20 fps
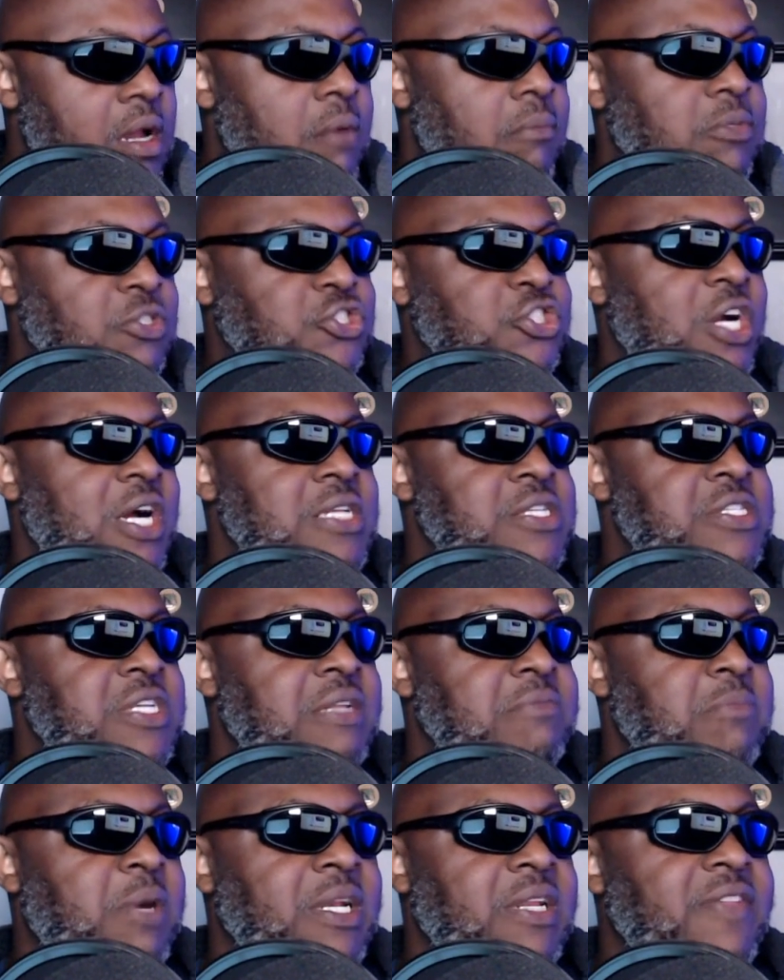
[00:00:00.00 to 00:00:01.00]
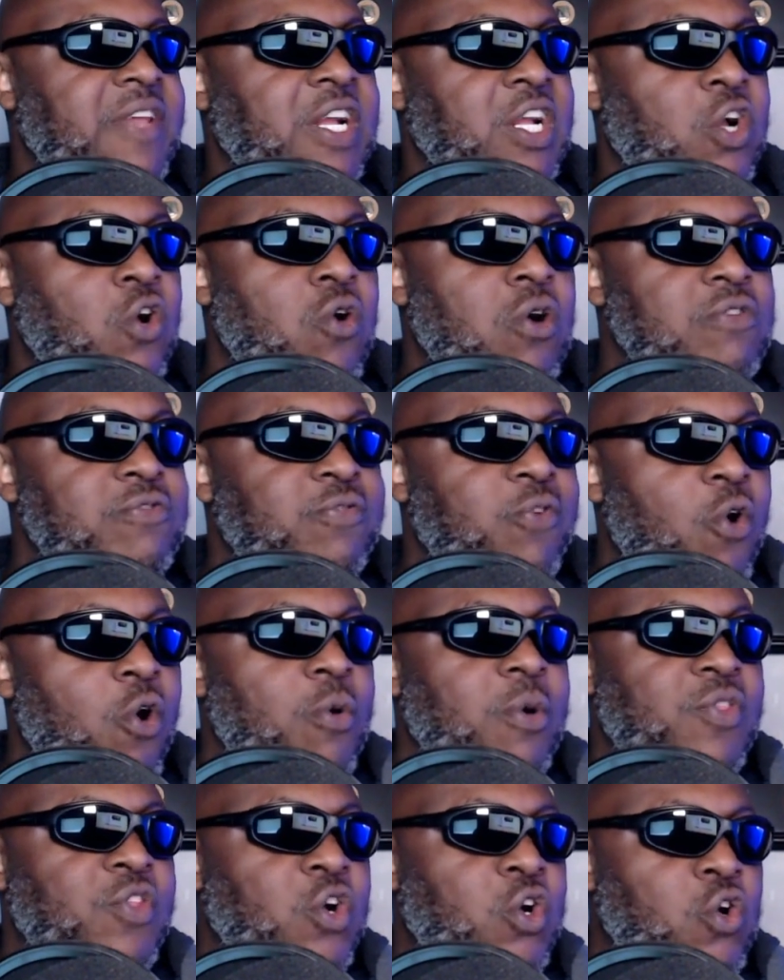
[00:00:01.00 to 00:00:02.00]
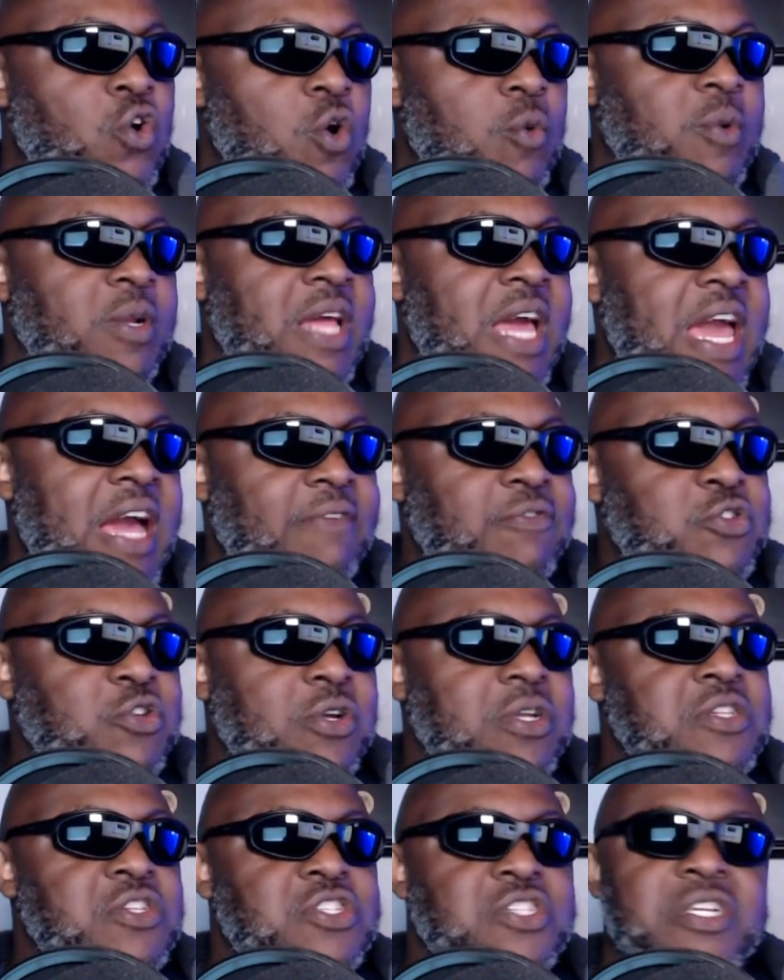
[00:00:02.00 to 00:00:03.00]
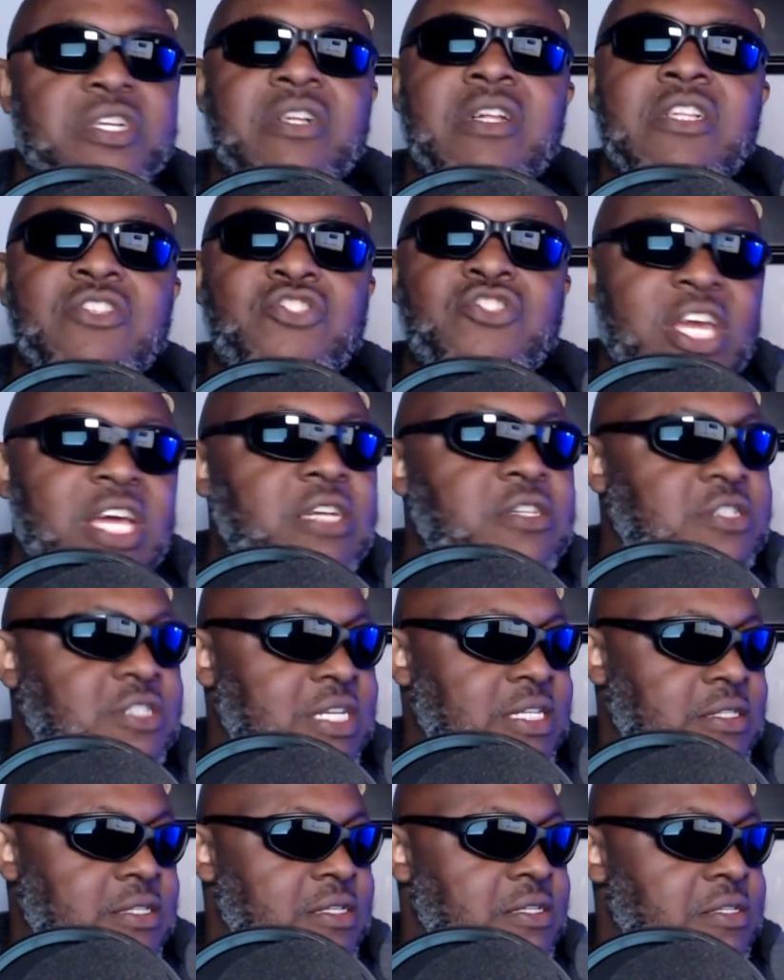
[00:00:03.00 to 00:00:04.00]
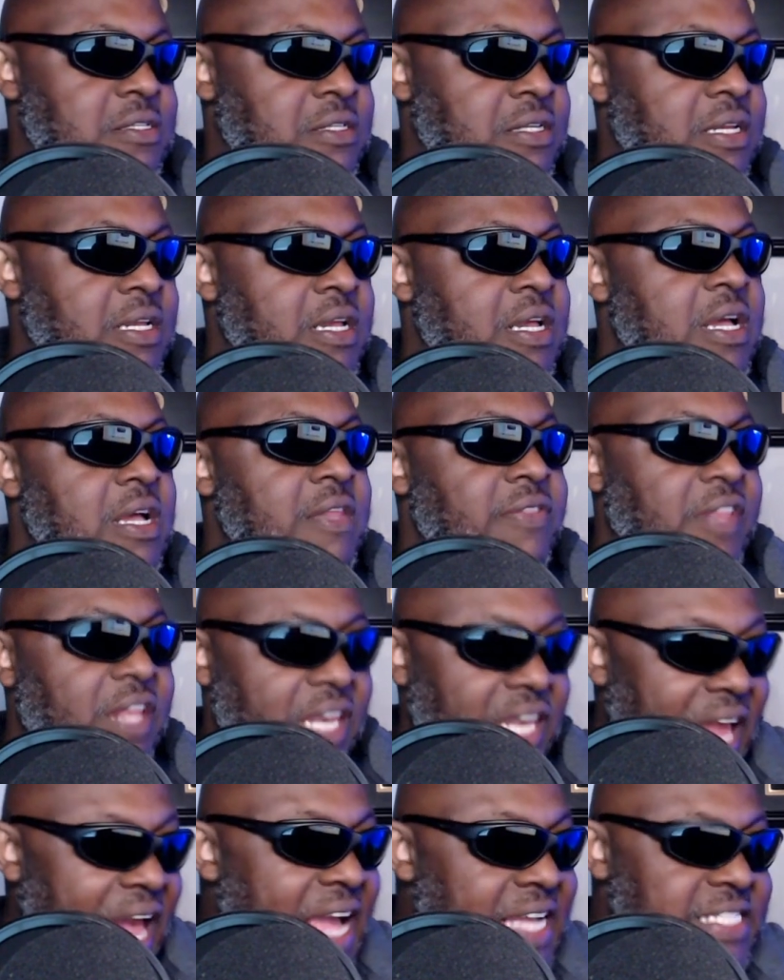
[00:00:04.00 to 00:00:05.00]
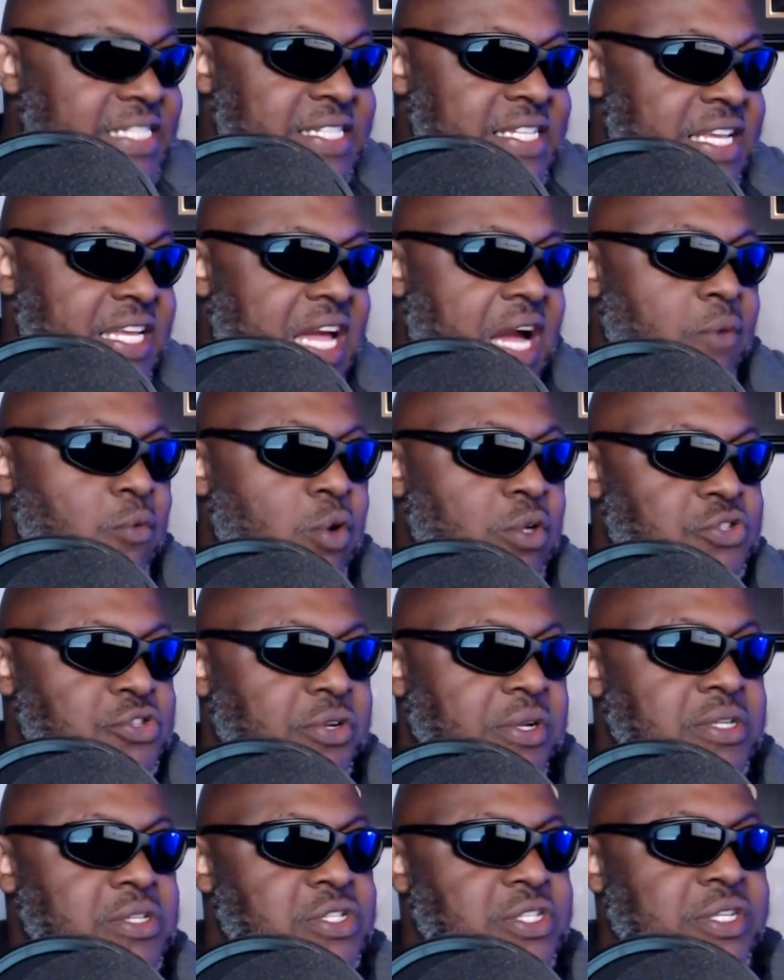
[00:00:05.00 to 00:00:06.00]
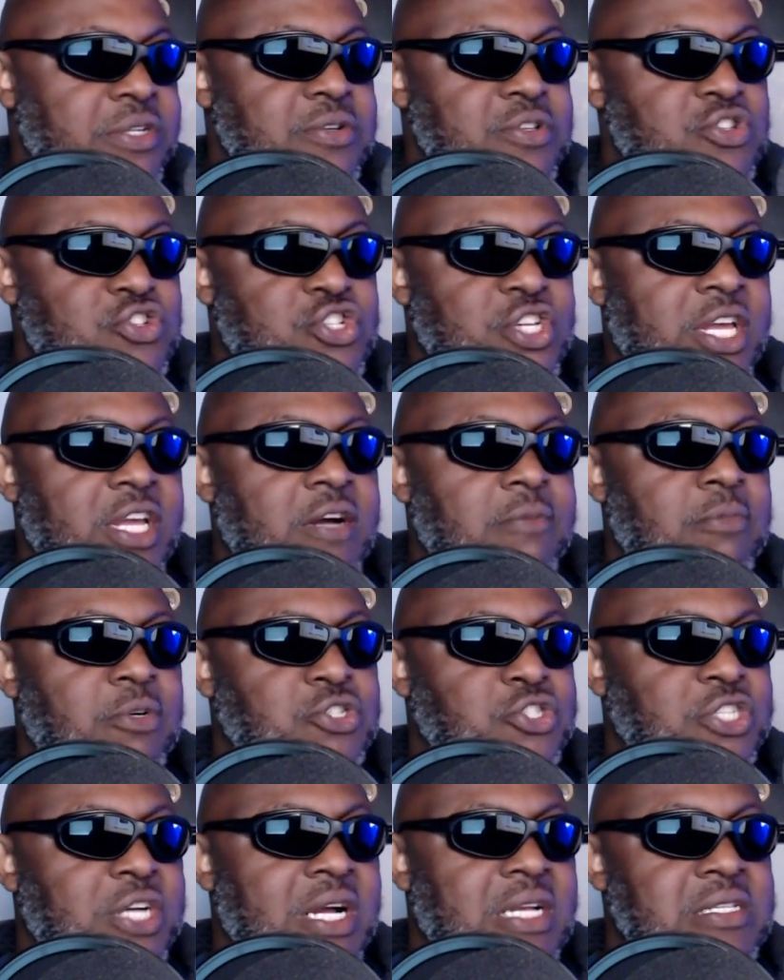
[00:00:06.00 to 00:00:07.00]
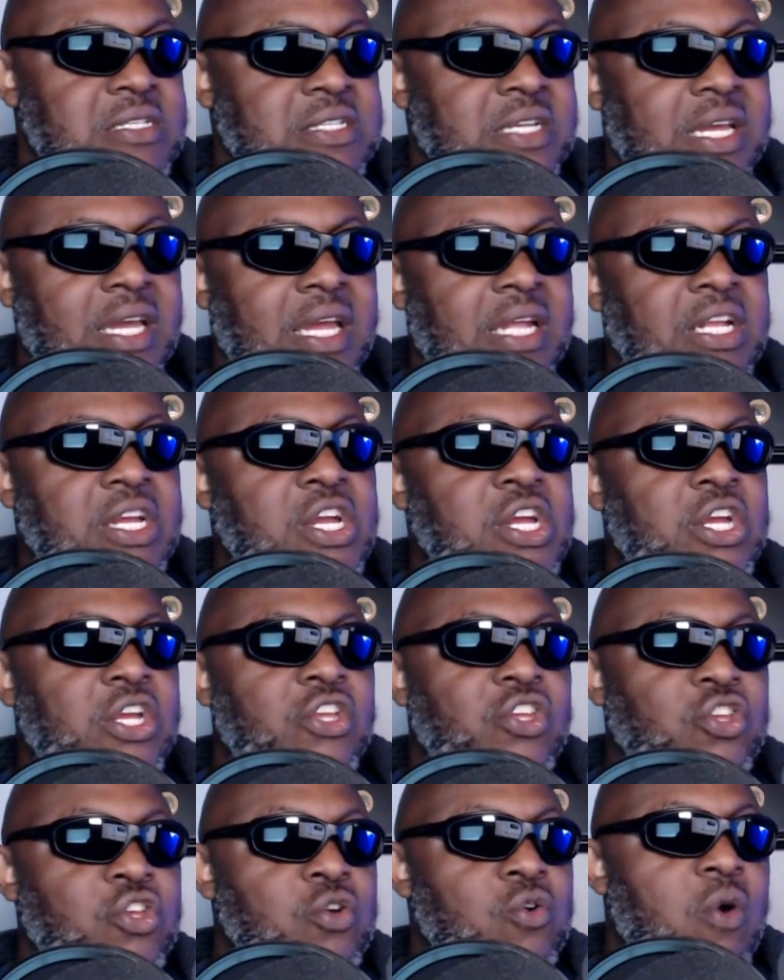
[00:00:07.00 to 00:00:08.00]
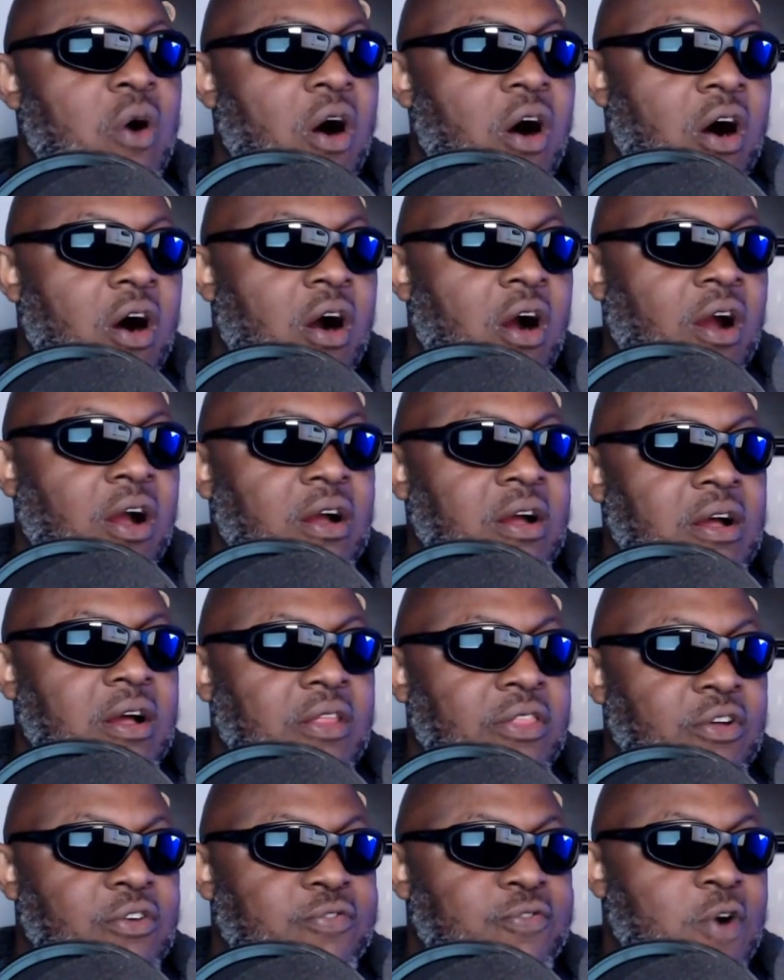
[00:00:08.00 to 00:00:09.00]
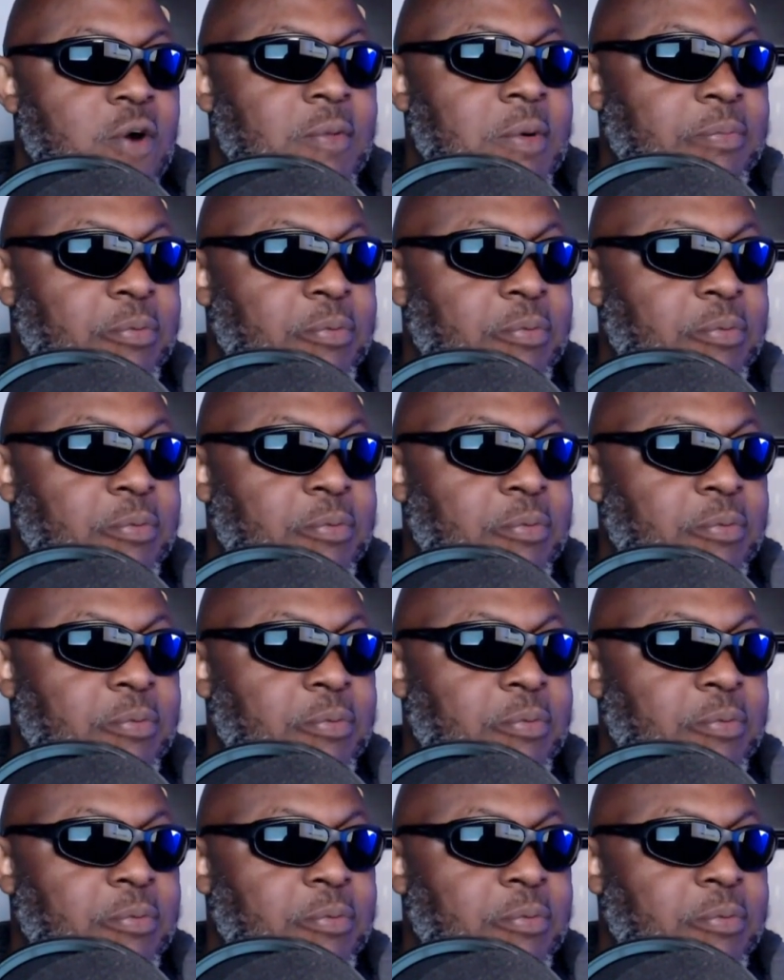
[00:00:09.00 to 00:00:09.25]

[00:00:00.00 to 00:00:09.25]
Merchan said Monday that going forward, the court will have to consider a jail sentence. The last thing I want to consider is jail, Merchan said. You are the former